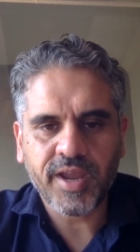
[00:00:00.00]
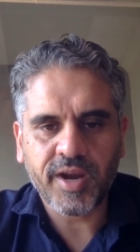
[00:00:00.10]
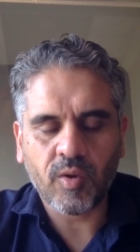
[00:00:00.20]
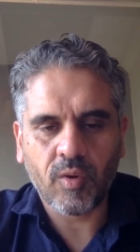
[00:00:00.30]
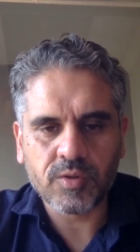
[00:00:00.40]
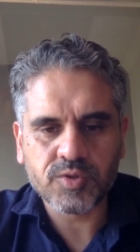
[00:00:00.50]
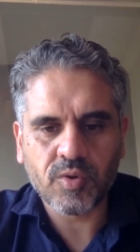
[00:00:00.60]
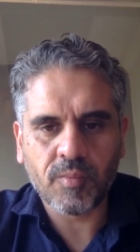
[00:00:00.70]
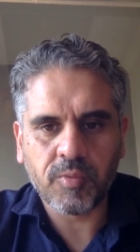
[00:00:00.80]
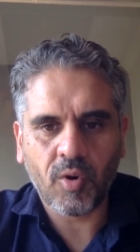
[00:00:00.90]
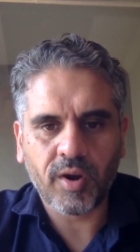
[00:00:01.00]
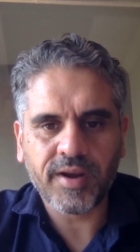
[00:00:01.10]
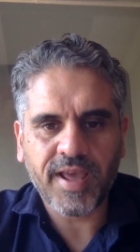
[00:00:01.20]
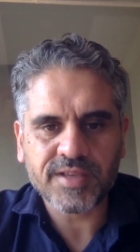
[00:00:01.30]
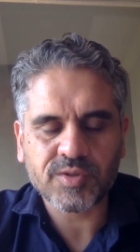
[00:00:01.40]
and also applaud
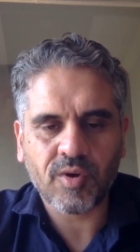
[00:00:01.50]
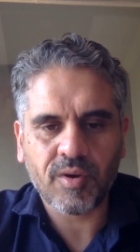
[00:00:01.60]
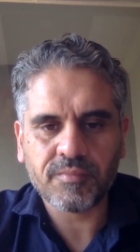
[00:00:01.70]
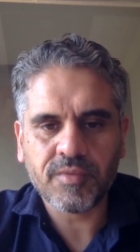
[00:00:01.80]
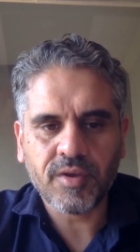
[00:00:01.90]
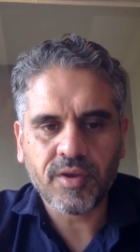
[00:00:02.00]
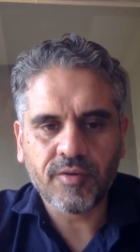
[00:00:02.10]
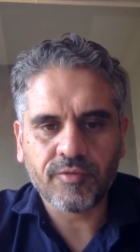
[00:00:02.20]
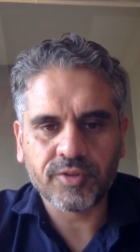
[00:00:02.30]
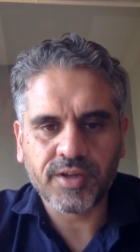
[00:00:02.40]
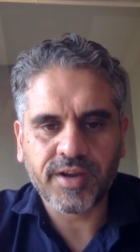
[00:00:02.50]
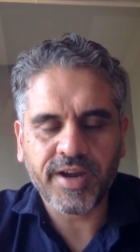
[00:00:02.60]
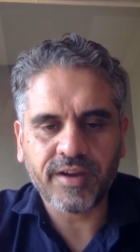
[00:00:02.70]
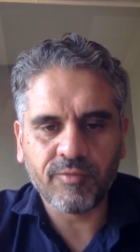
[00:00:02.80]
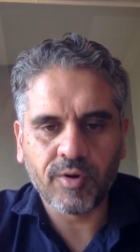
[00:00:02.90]
NASSCOM for the
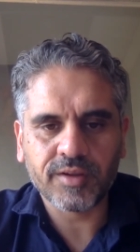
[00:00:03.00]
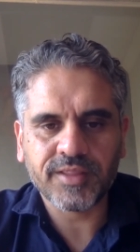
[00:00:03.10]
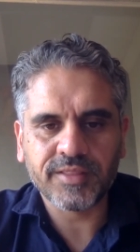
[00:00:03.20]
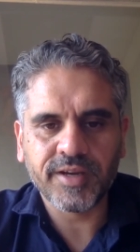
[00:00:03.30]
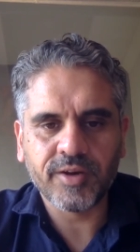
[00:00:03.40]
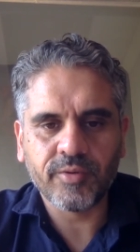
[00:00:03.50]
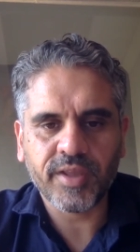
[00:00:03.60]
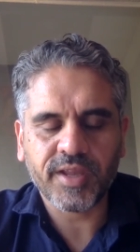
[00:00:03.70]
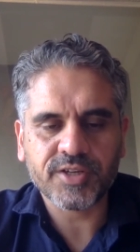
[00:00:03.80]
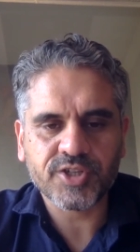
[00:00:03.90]
great work that they're doing in